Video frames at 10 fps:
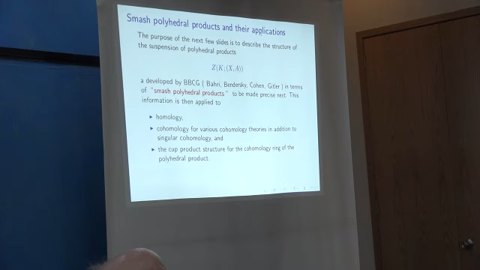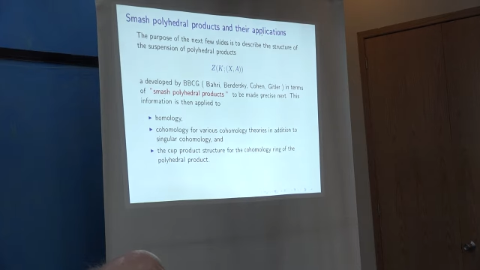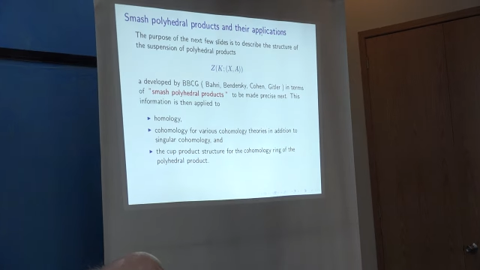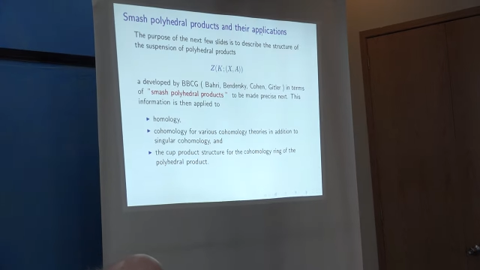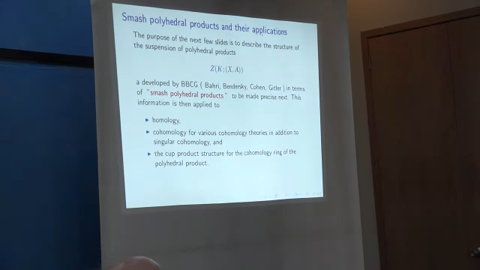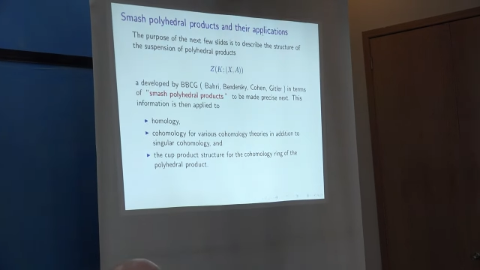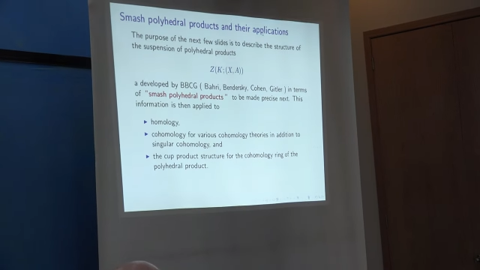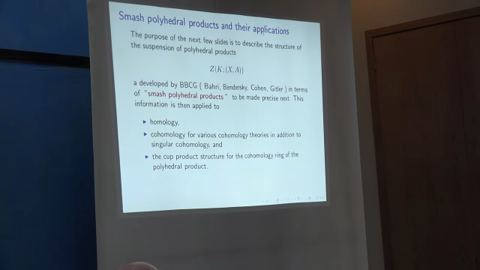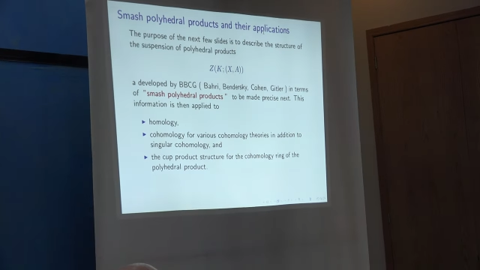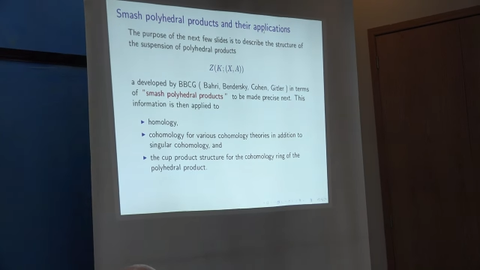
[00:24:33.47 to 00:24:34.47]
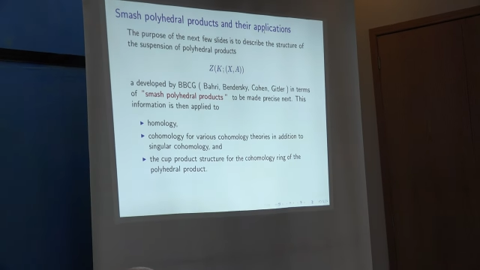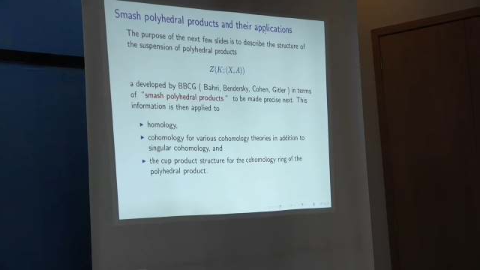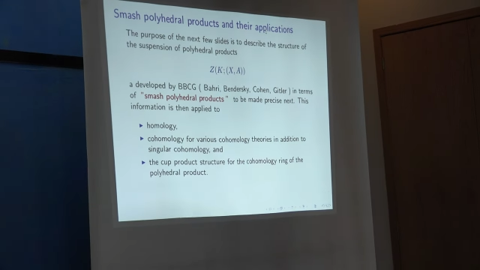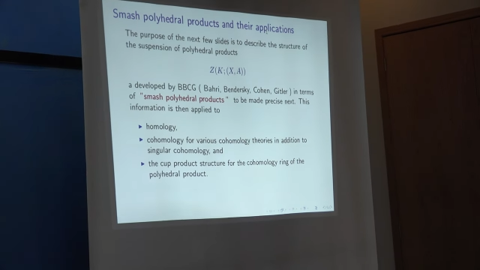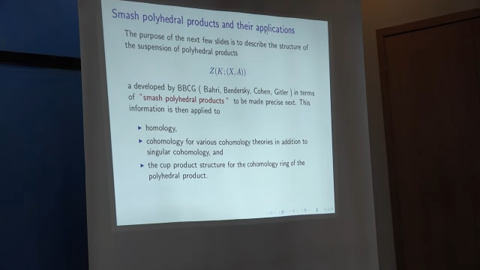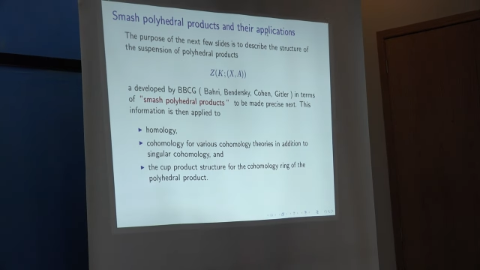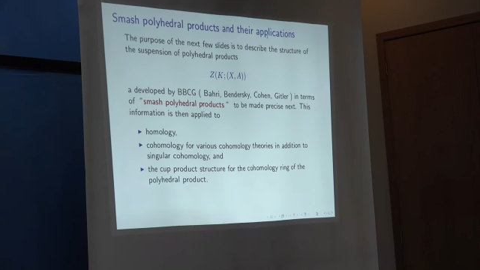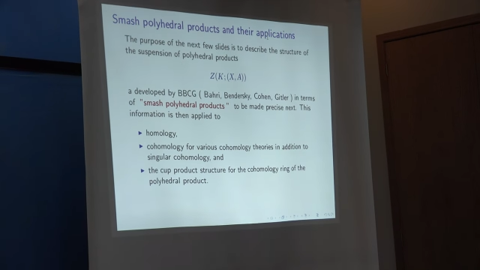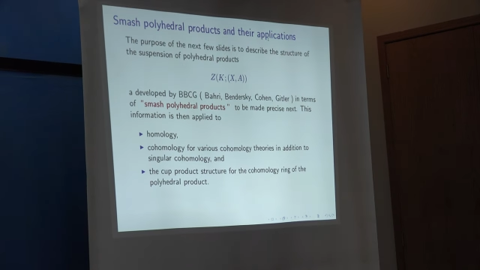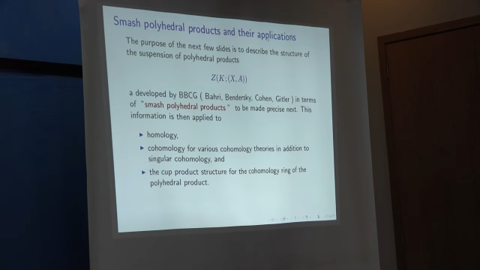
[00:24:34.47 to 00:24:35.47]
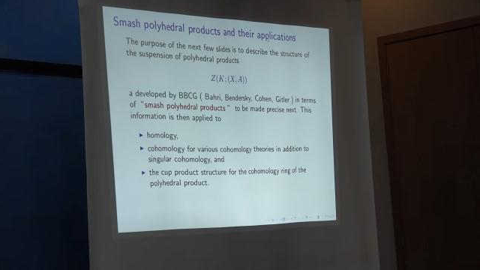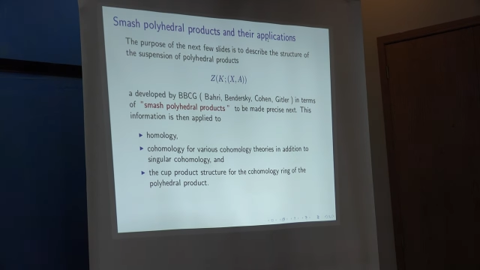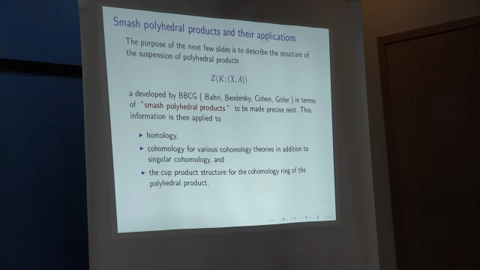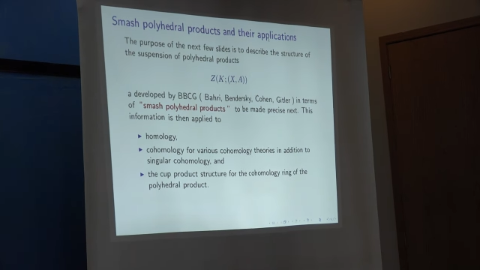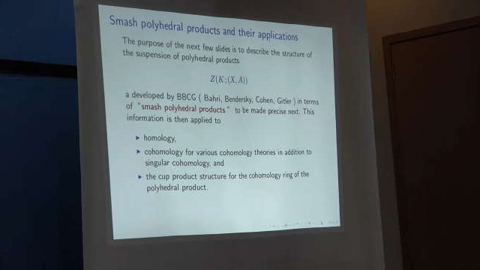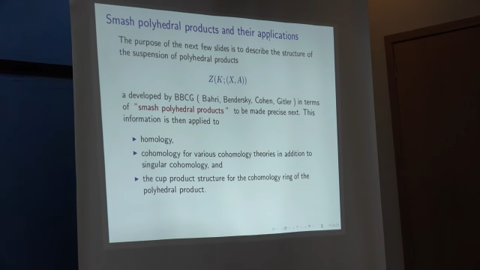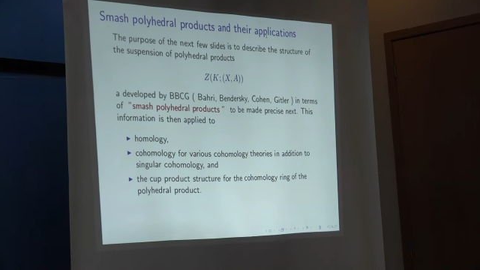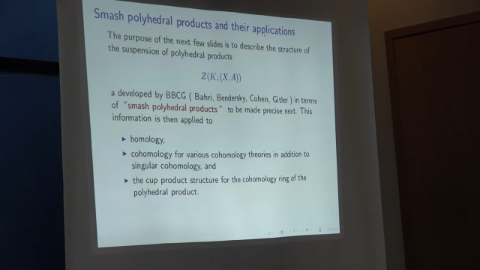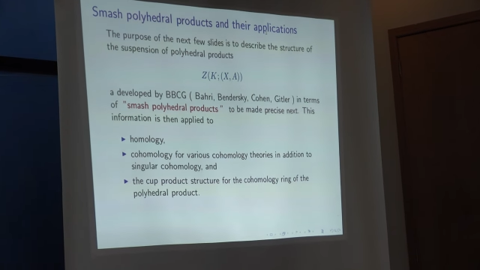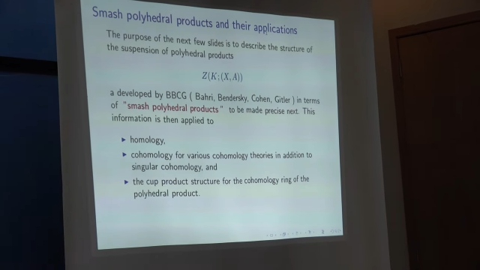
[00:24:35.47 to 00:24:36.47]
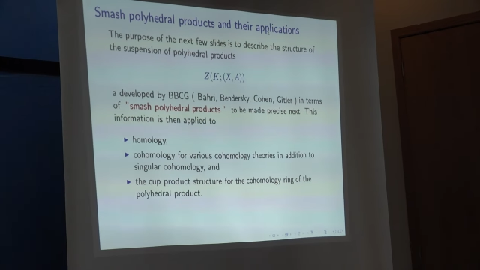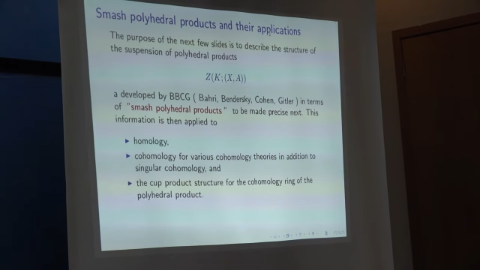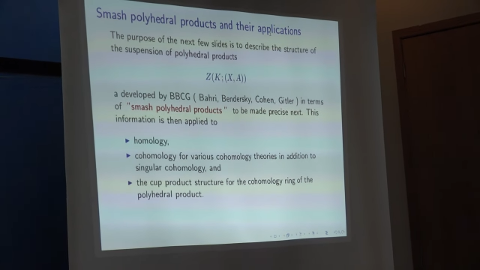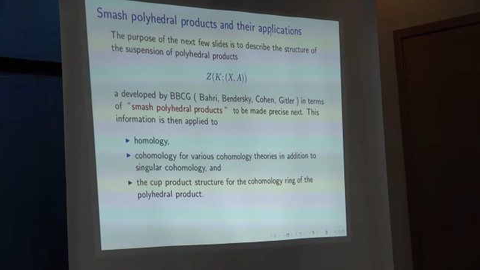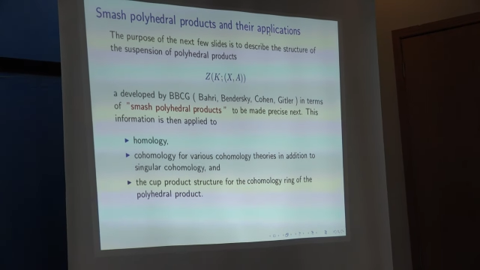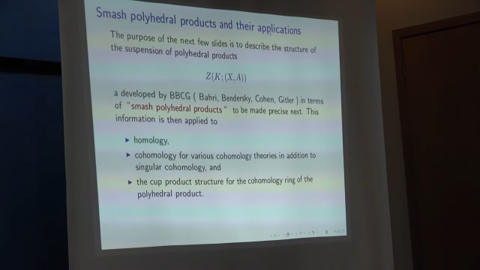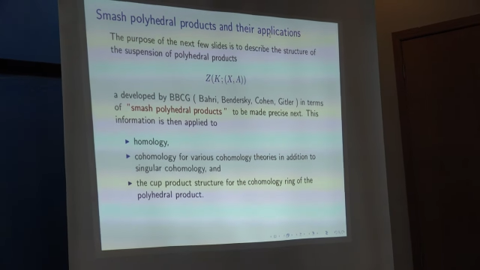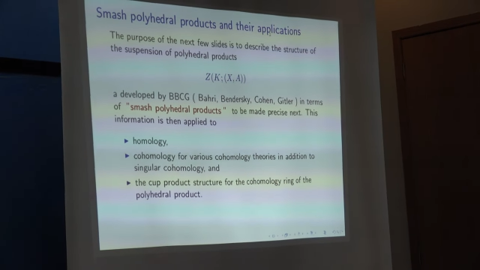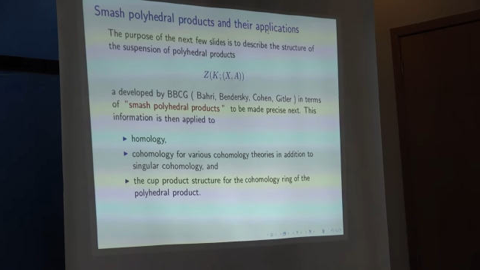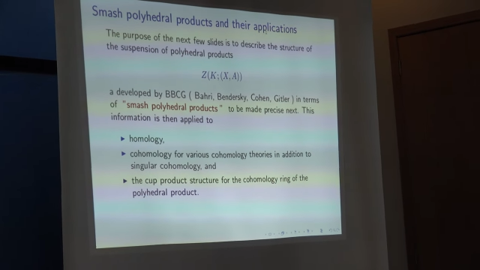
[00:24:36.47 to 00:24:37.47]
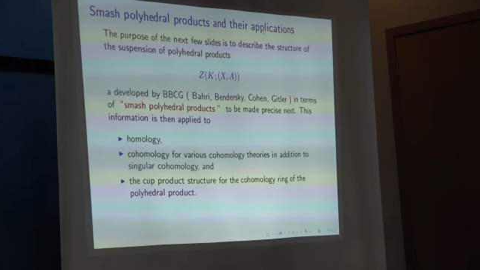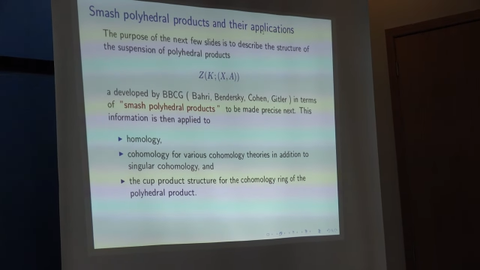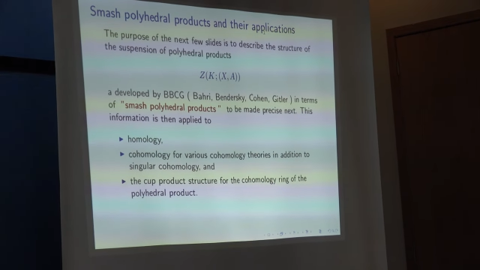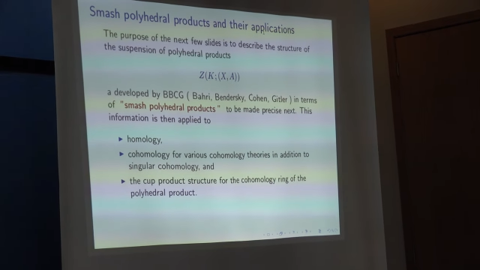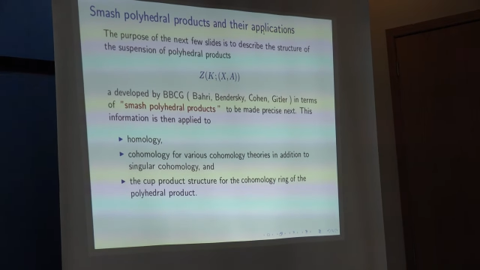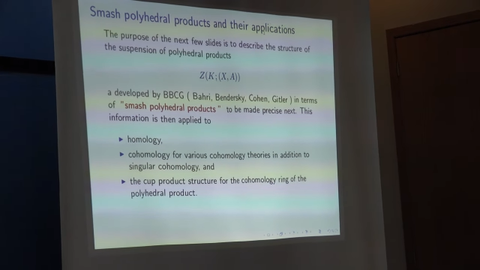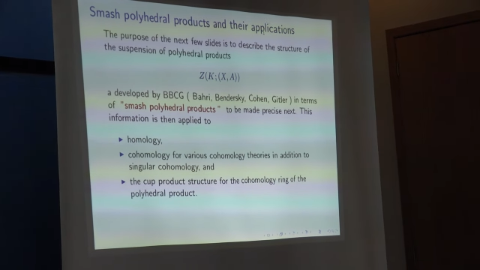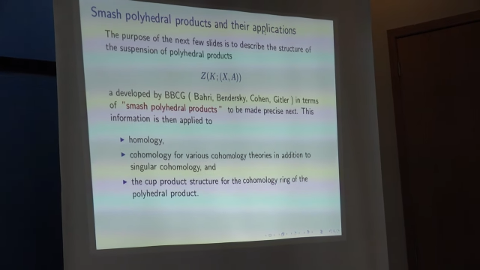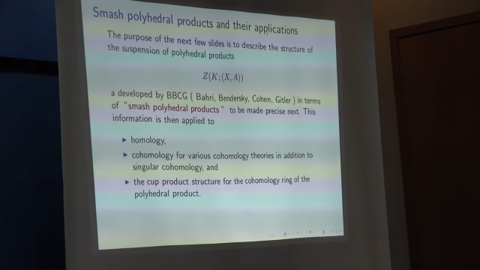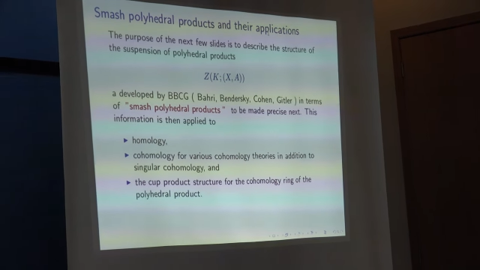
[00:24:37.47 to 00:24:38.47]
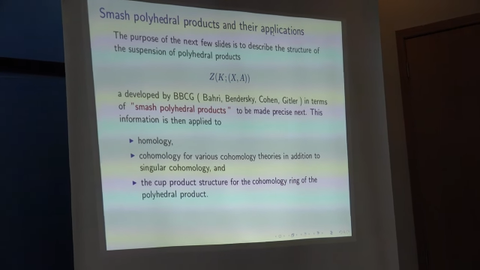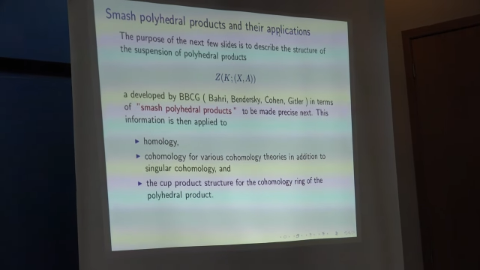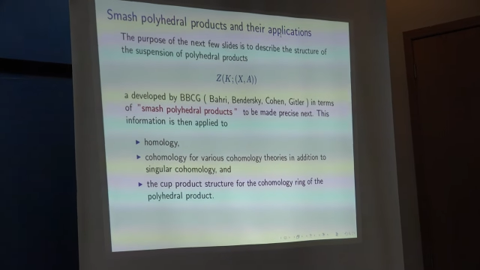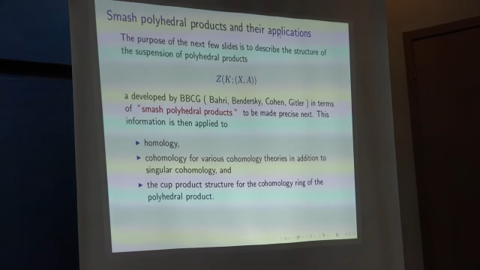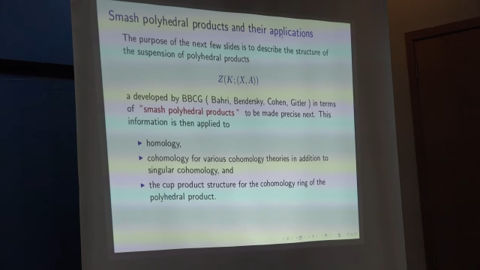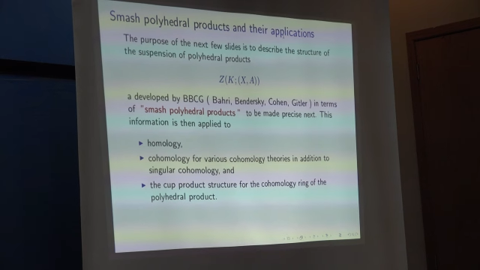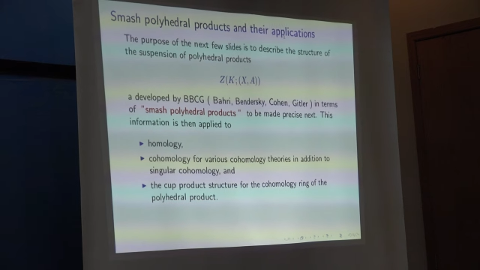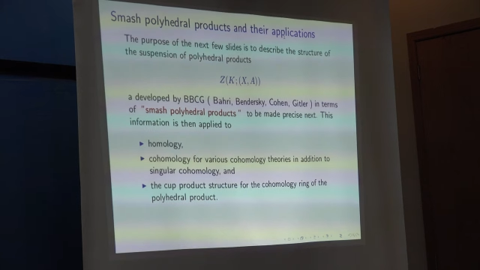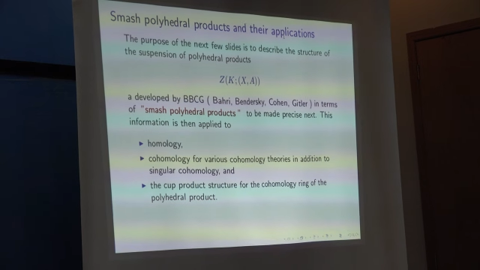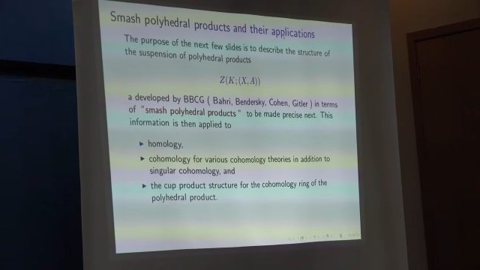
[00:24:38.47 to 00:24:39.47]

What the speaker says: Nobody's mouth can be seen.